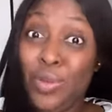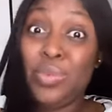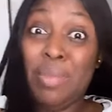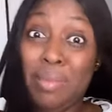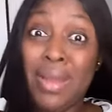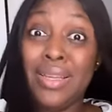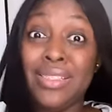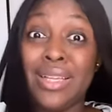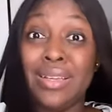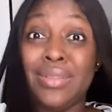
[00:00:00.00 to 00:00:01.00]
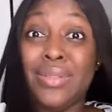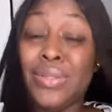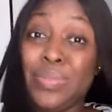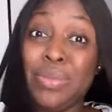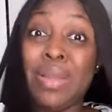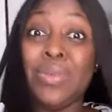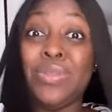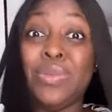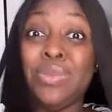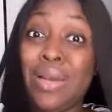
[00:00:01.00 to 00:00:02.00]
You know, be my manager when you bring my
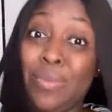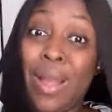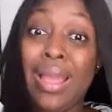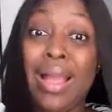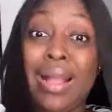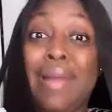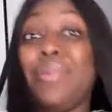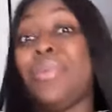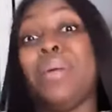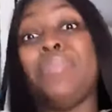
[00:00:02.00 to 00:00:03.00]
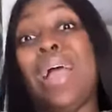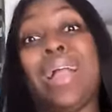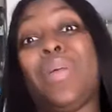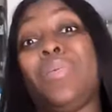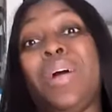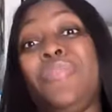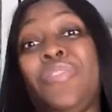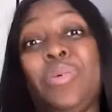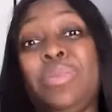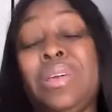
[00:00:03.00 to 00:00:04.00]
YouTube down. Why? I carry on a
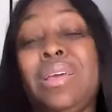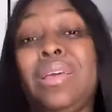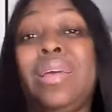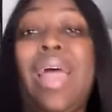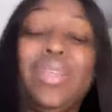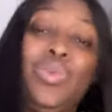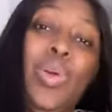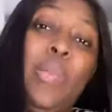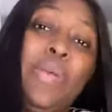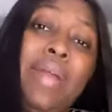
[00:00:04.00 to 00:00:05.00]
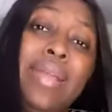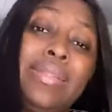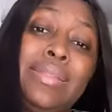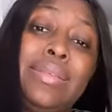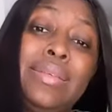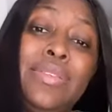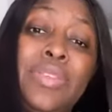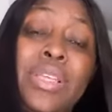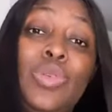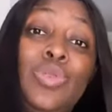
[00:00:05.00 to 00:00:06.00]
film. I do copyrights.
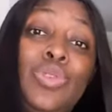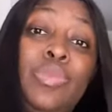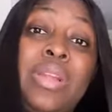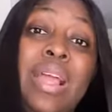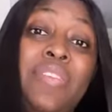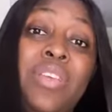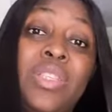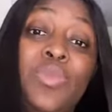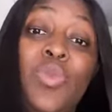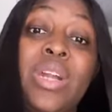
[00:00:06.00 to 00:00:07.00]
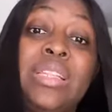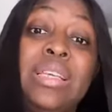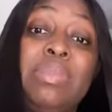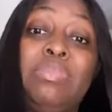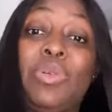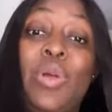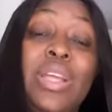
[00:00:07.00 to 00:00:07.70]
If you say YouTube be like Facebook, when they